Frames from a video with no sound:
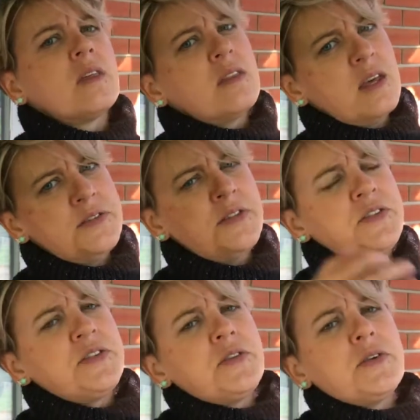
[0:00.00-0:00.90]
That's his
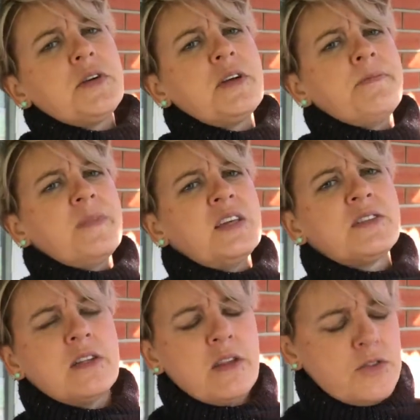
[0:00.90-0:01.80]
story. It's
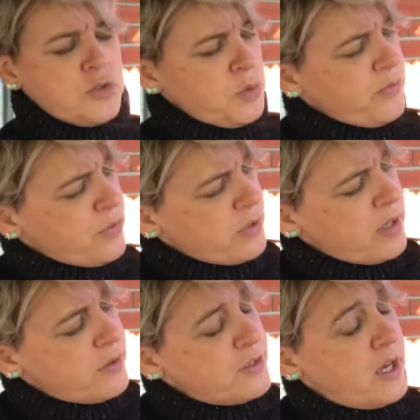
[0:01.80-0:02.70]
another story for
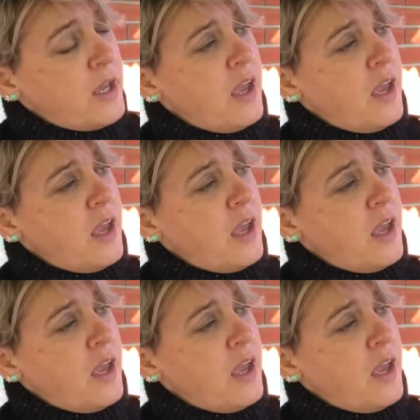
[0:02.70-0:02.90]
another day.